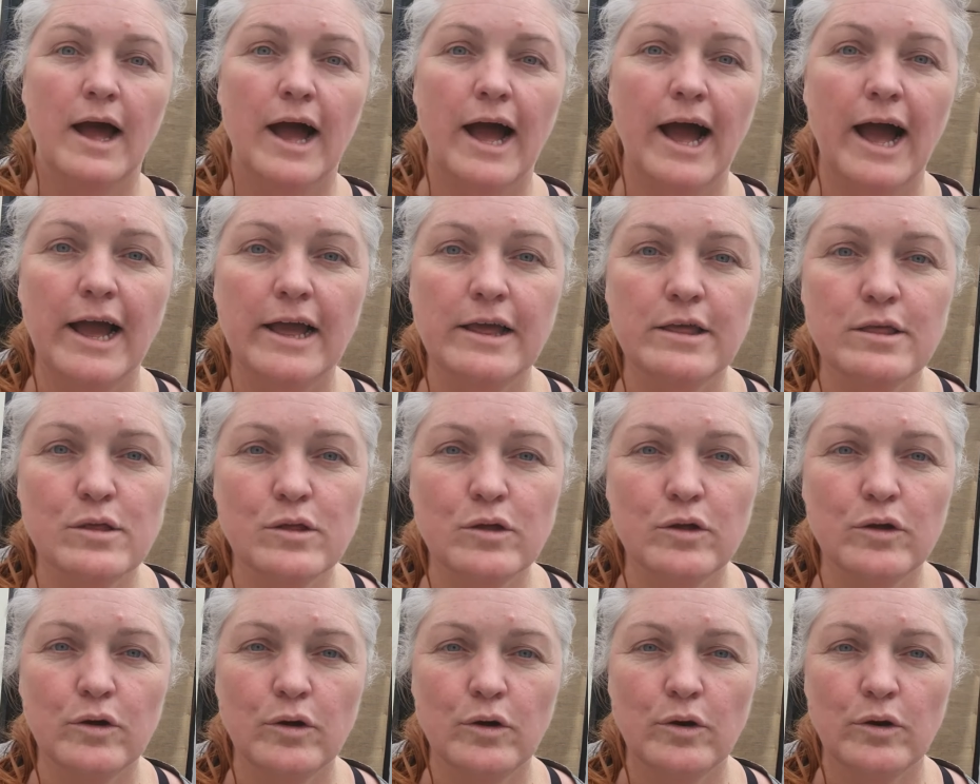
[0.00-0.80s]
ice
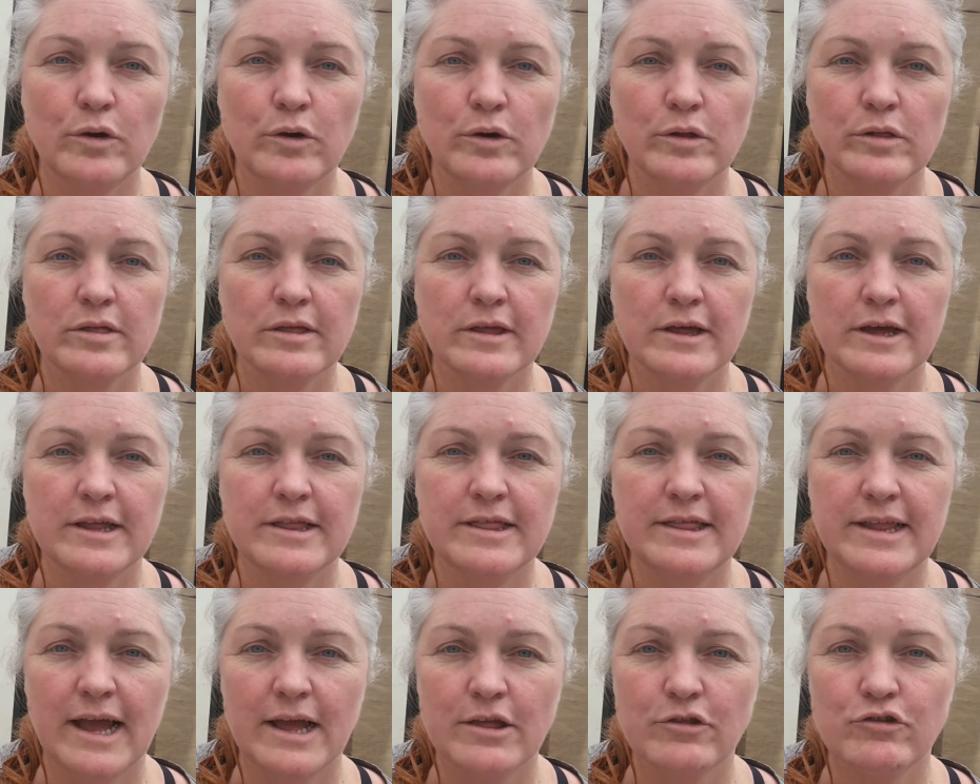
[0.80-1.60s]
gold
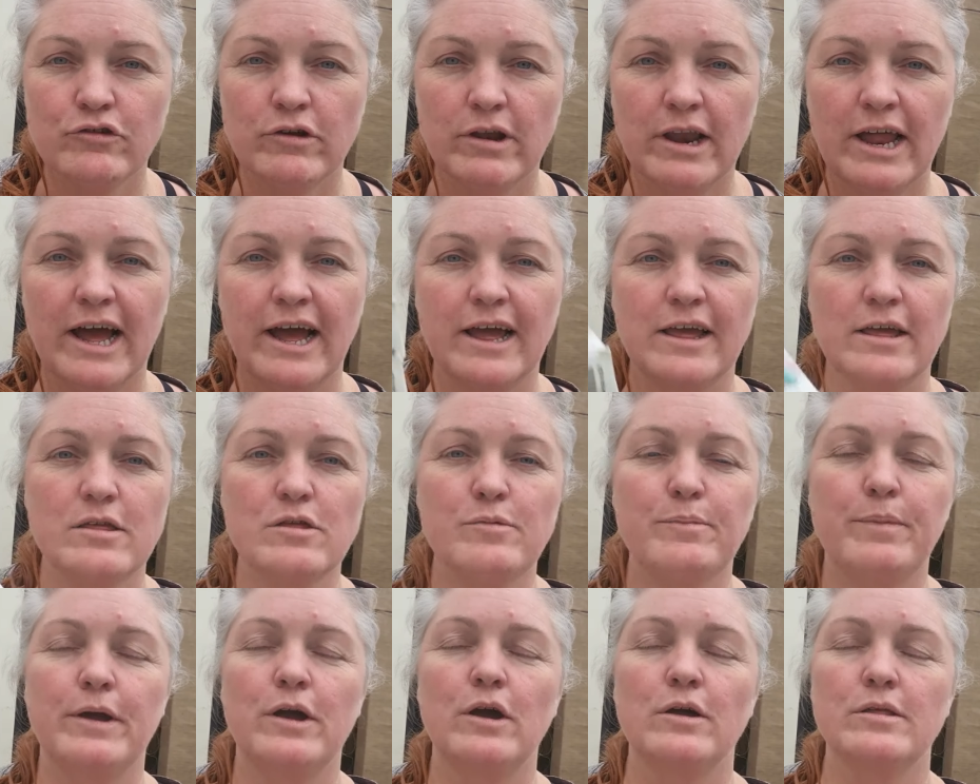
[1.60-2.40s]
and natural
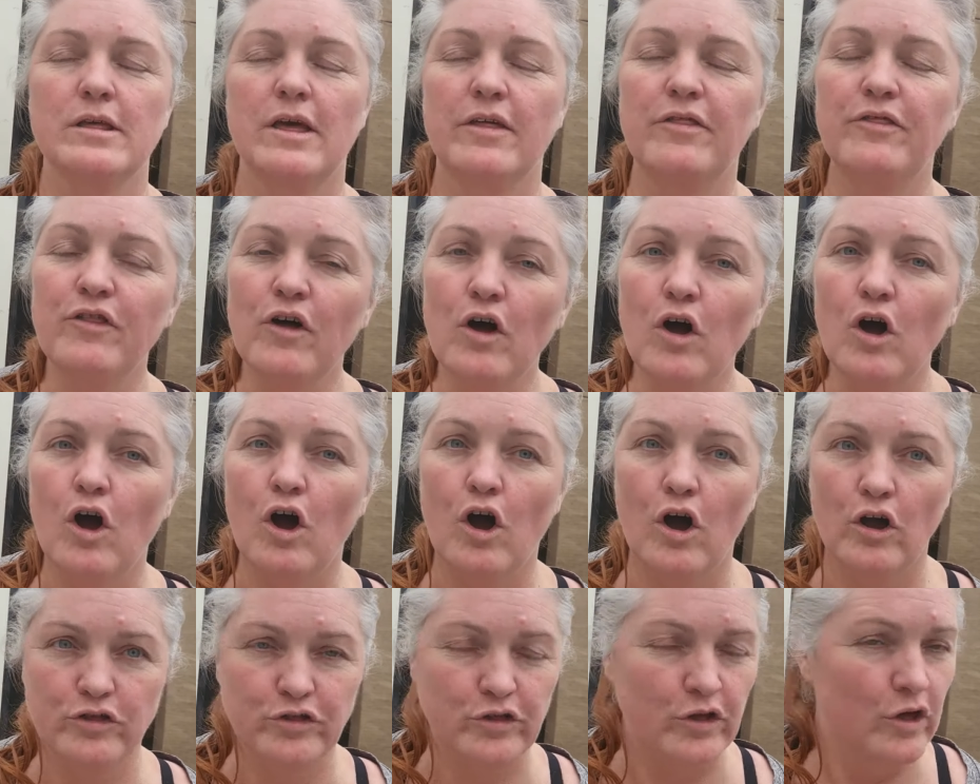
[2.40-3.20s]
ice because I
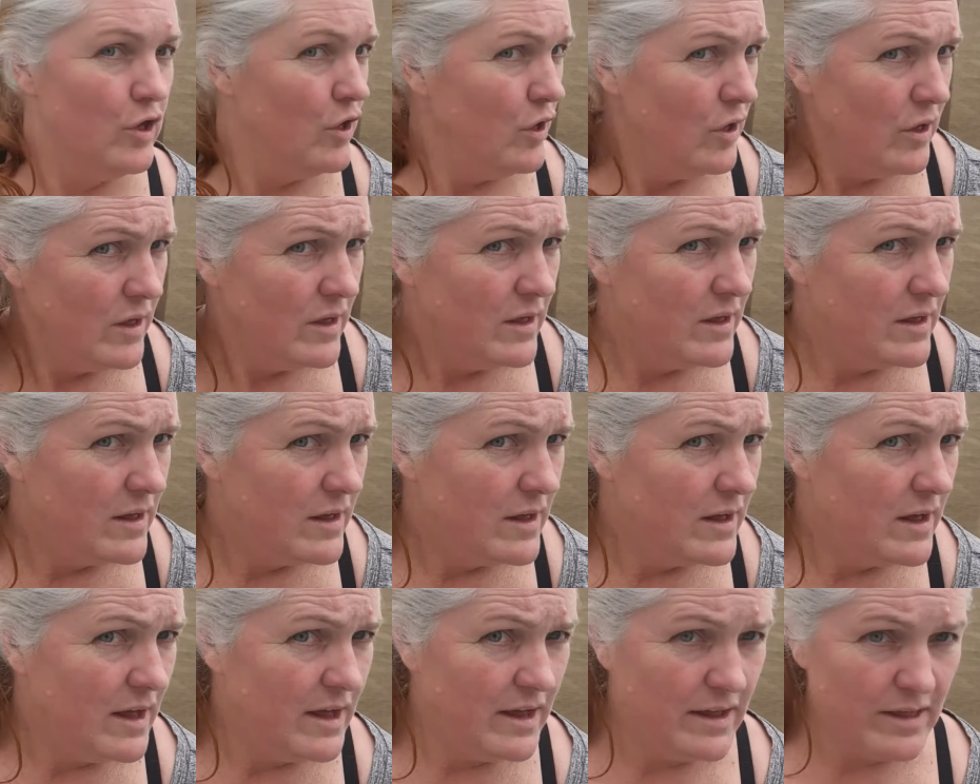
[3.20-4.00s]
thought
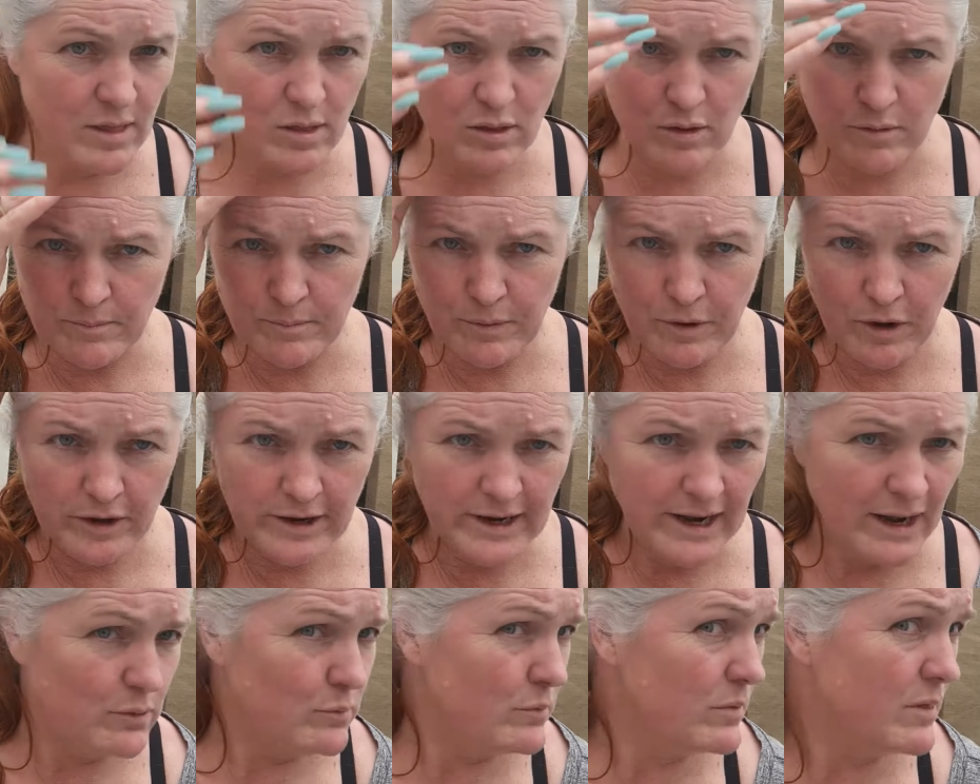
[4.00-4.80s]
at some
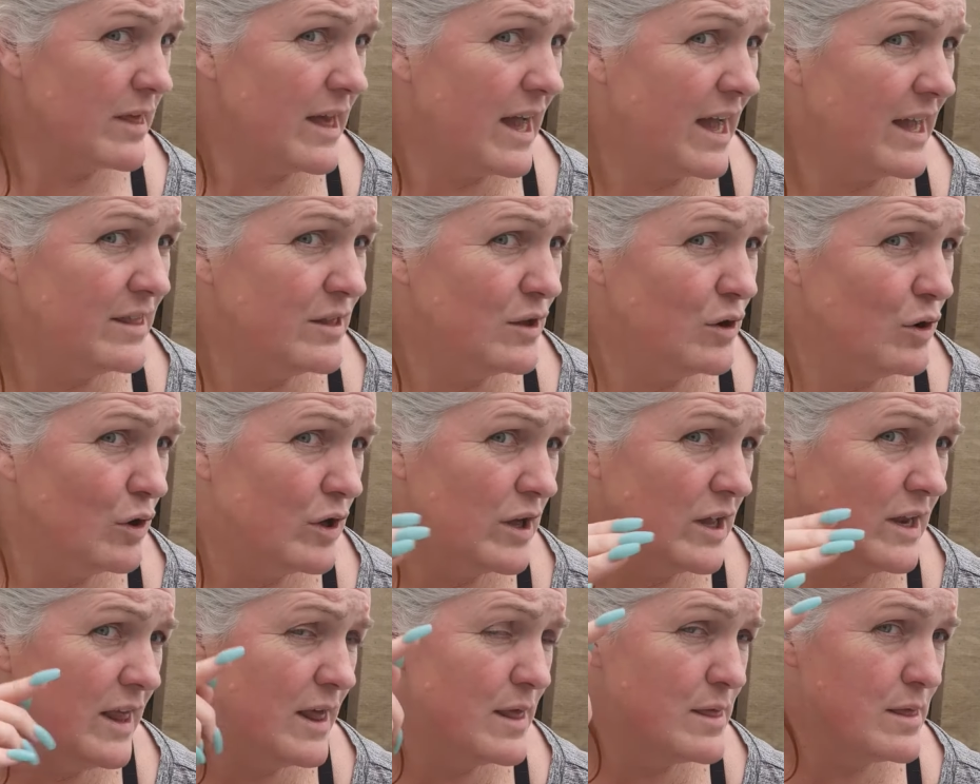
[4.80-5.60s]
point I was kind of
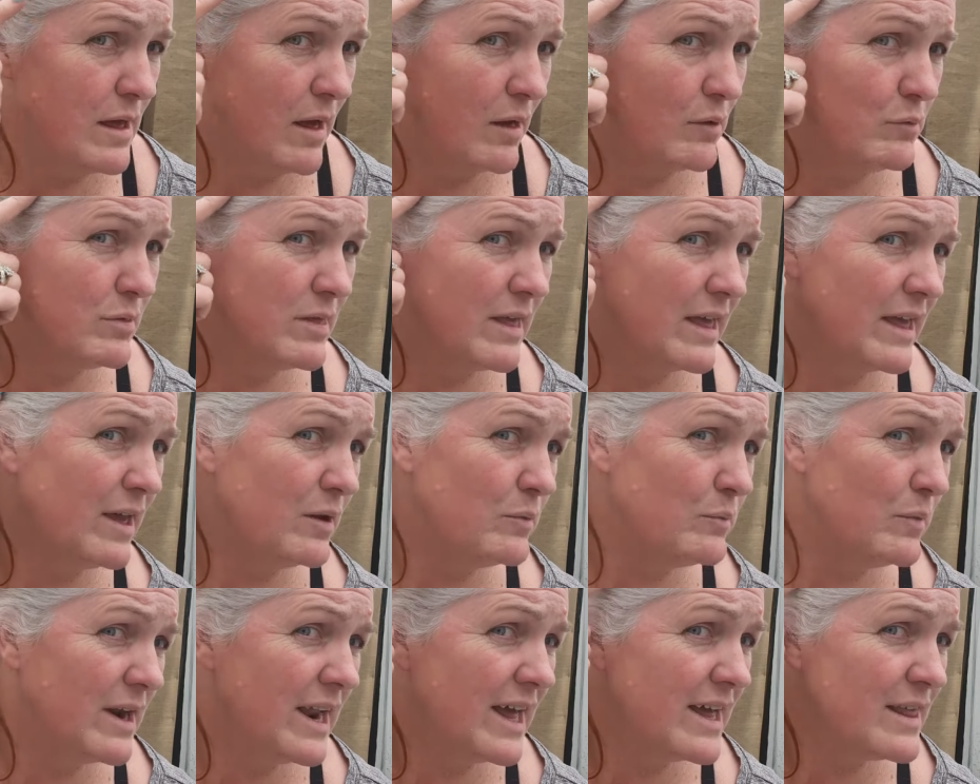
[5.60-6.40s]
looking at this I was
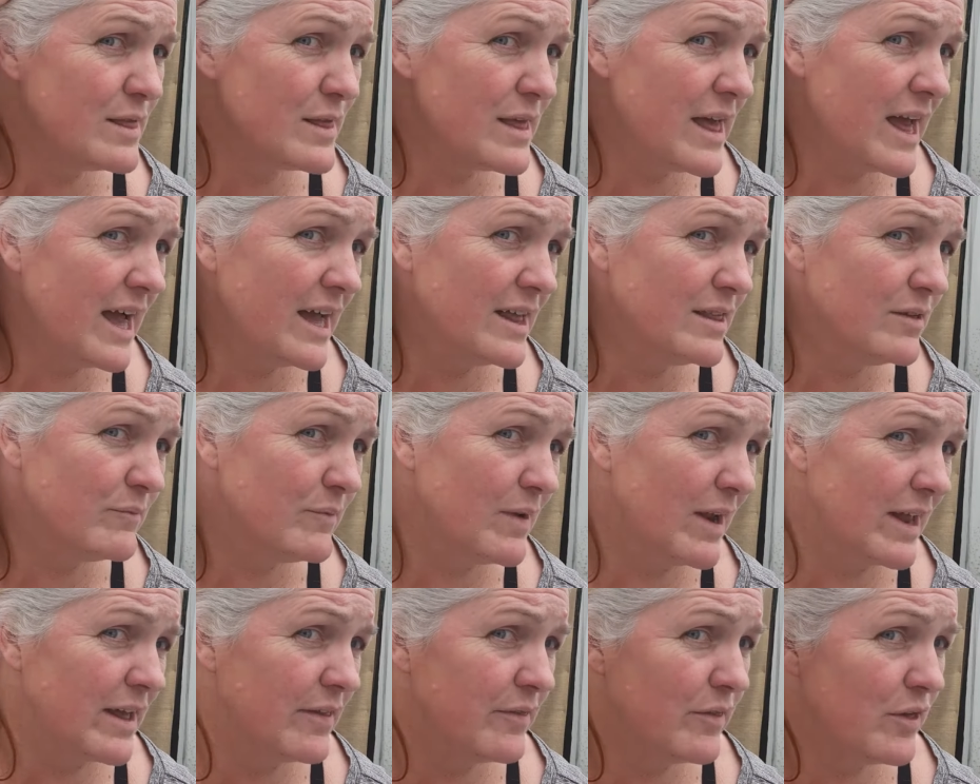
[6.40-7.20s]
thinking well that's kind of
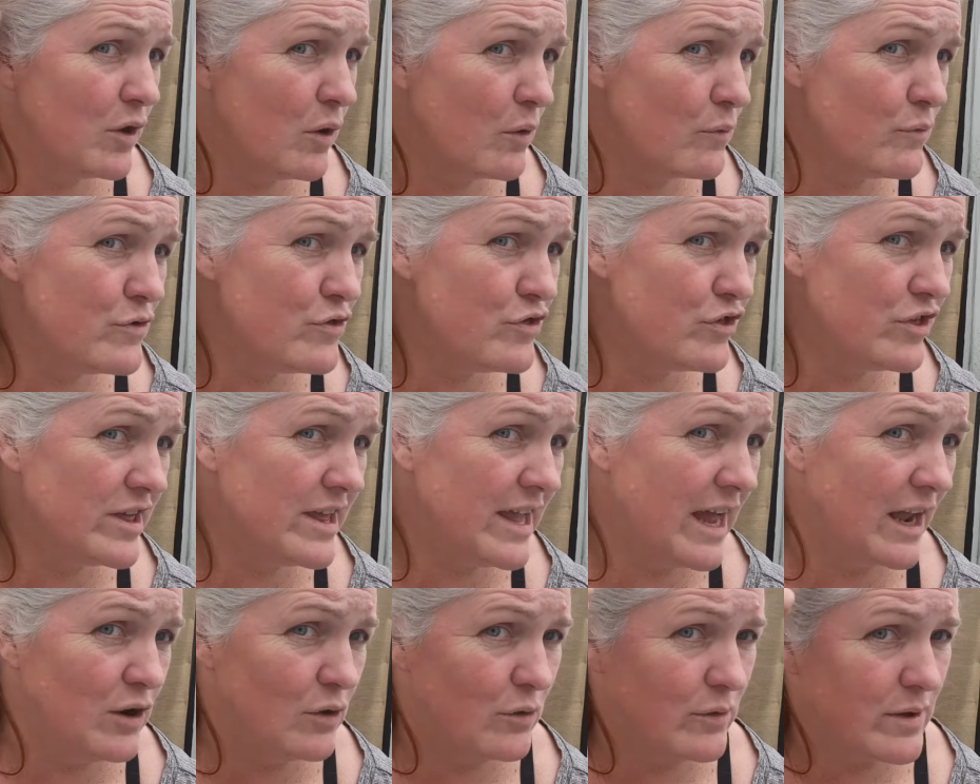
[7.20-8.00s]
like the orangey
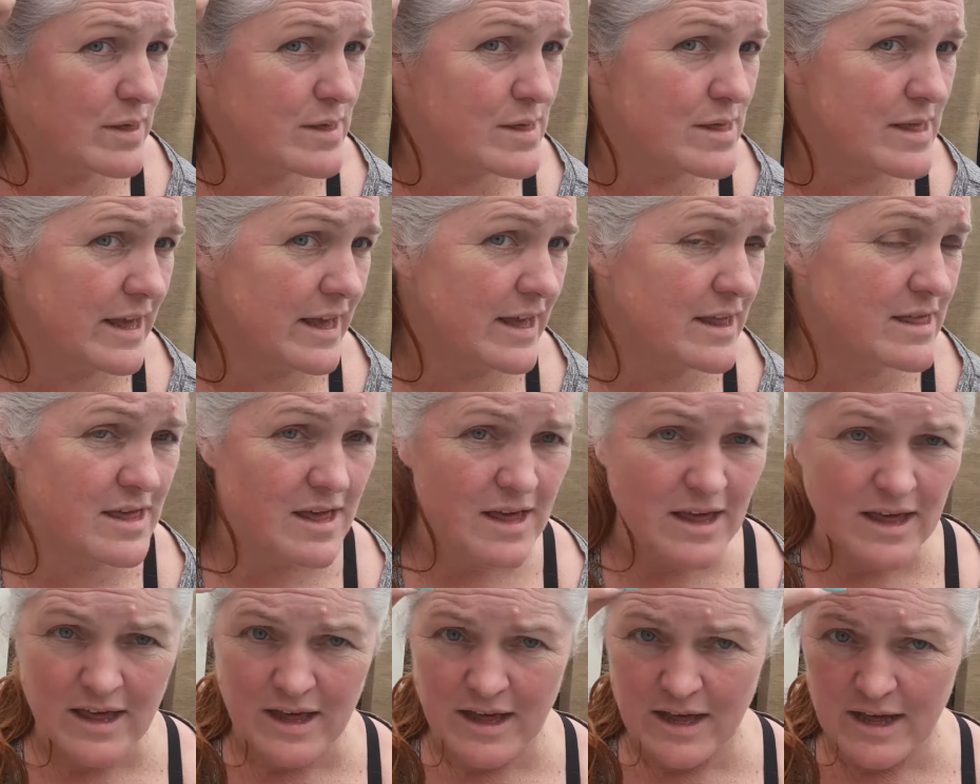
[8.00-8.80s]
yellow isn't it
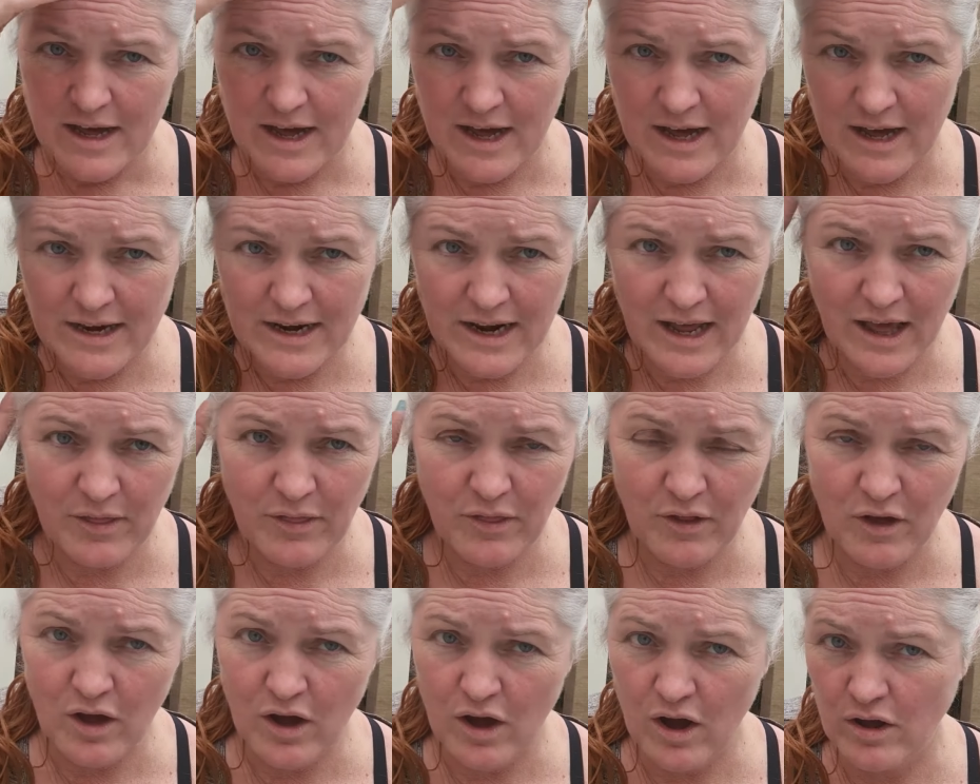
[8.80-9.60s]
and I
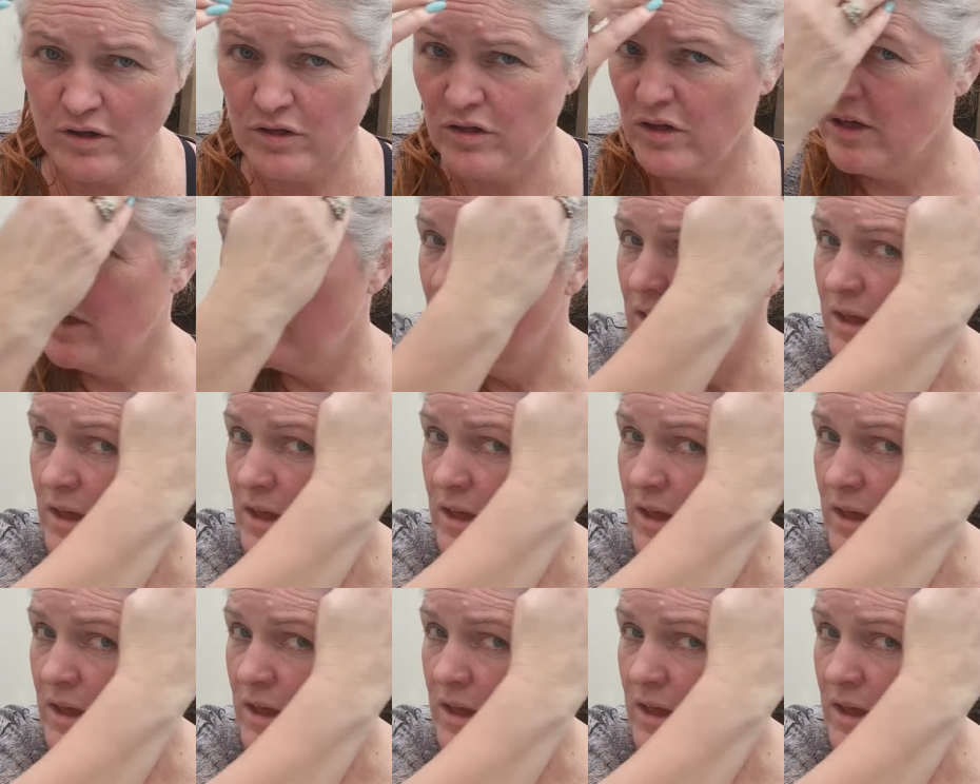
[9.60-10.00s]
thought